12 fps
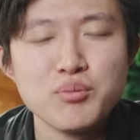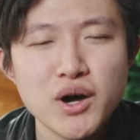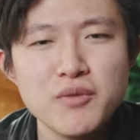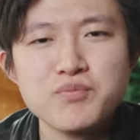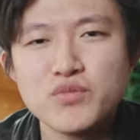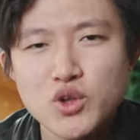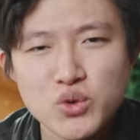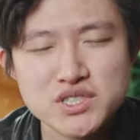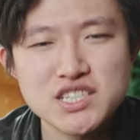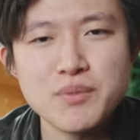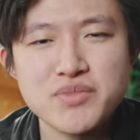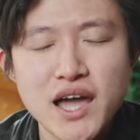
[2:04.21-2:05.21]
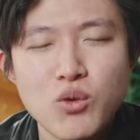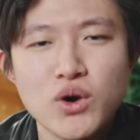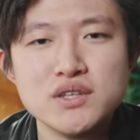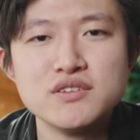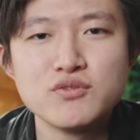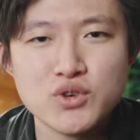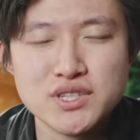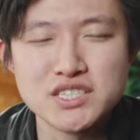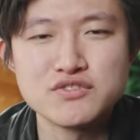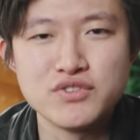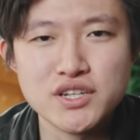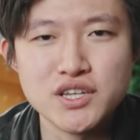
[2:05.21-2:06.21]
But we'll skip that one for
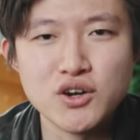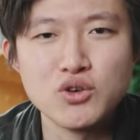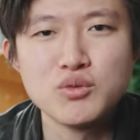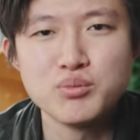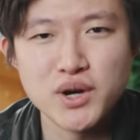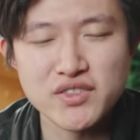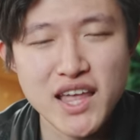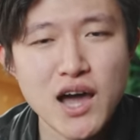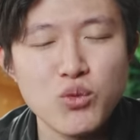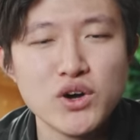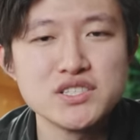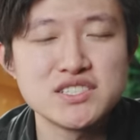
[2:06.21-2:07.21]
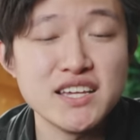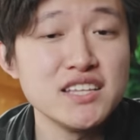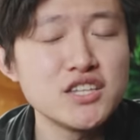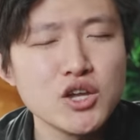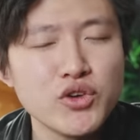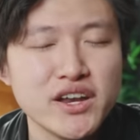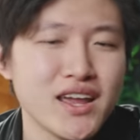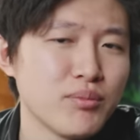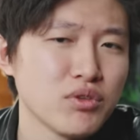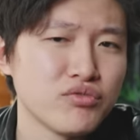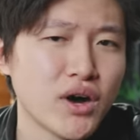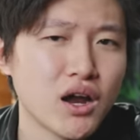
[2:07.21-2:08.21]
this video. But that was the integrated
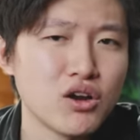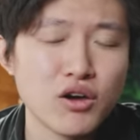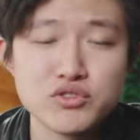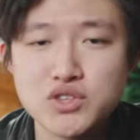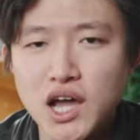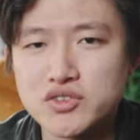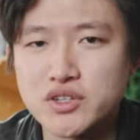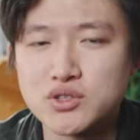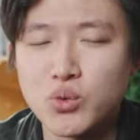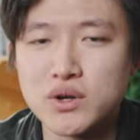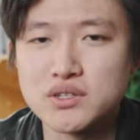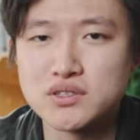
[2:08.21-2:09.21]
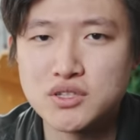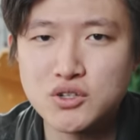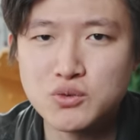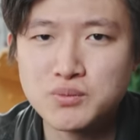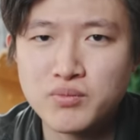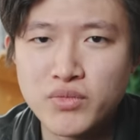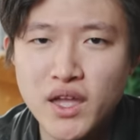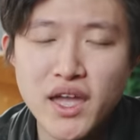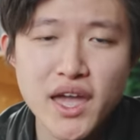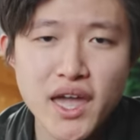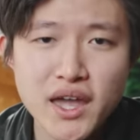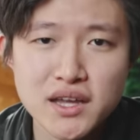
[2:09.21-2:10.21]
amplifier of 2022.
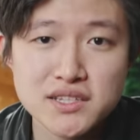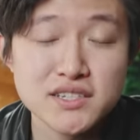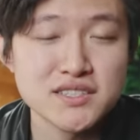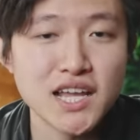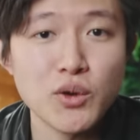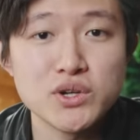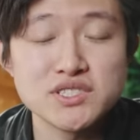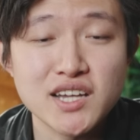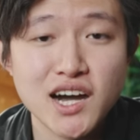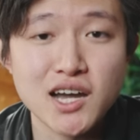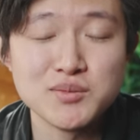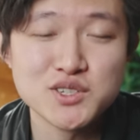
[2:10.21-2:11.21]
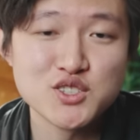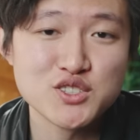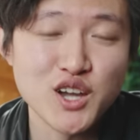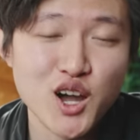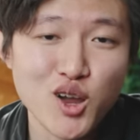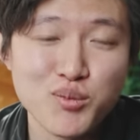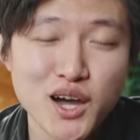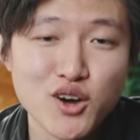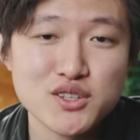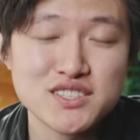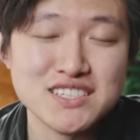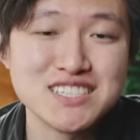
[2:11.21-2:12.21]
And now it's time to talk
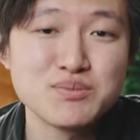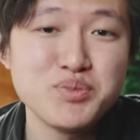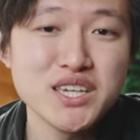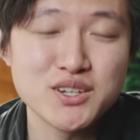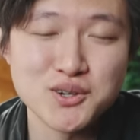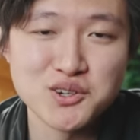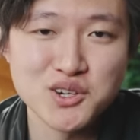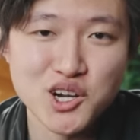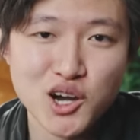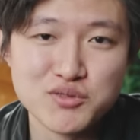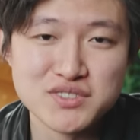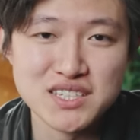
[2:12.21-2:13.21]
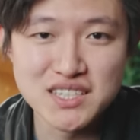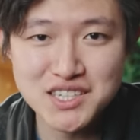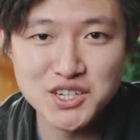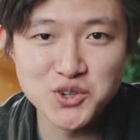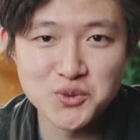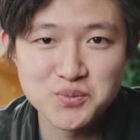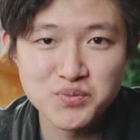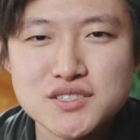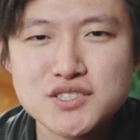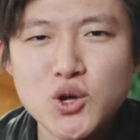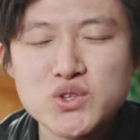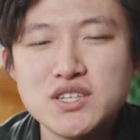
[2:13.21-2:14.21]
about the speaker of the year.
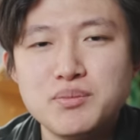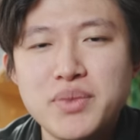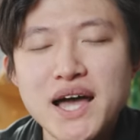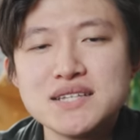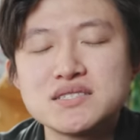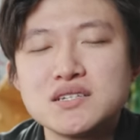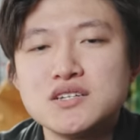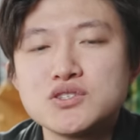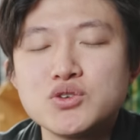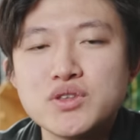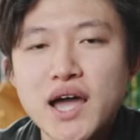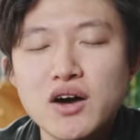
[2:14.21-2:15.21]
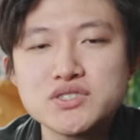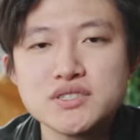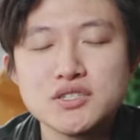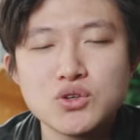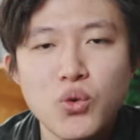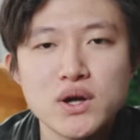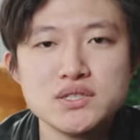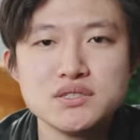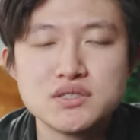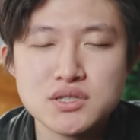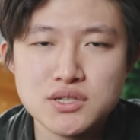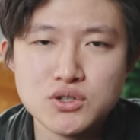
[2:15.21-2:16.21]
So the best
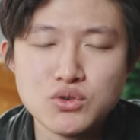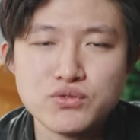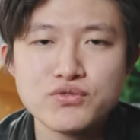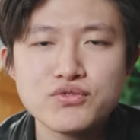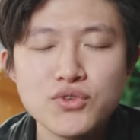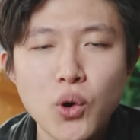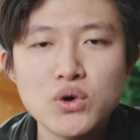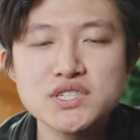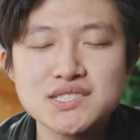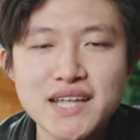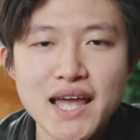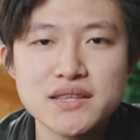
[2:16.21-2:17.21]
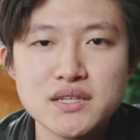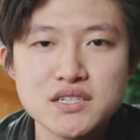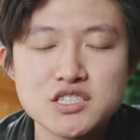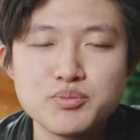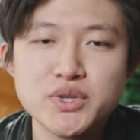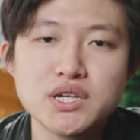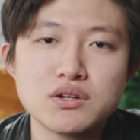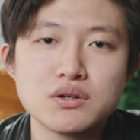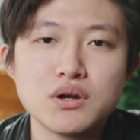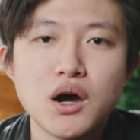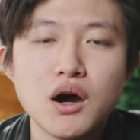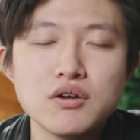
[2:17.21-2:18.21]
2022 floor standing
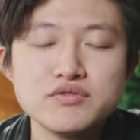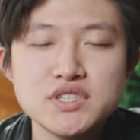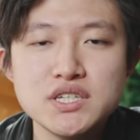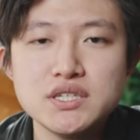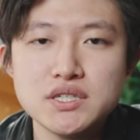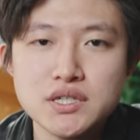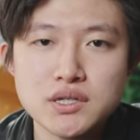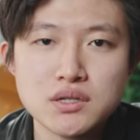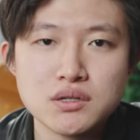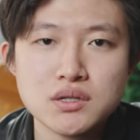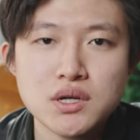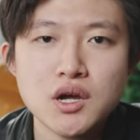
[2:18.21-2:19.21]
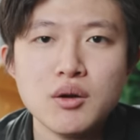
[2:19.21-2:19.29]
speaker of the year,